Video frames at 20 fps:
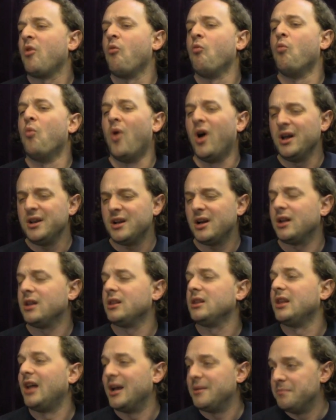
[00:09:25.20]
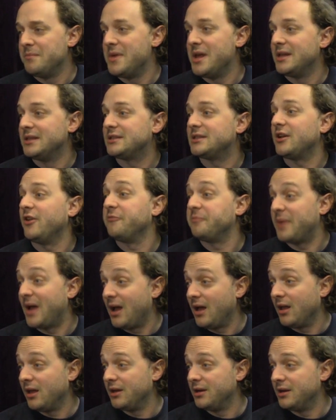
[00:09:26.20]
what alignments of
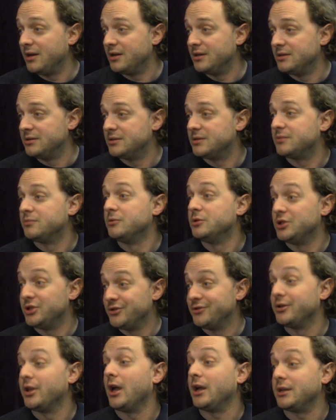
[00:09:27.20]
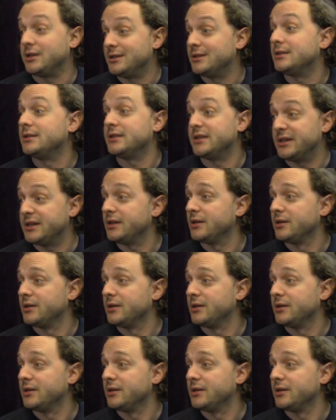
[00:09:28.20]
Paladins would you like to see?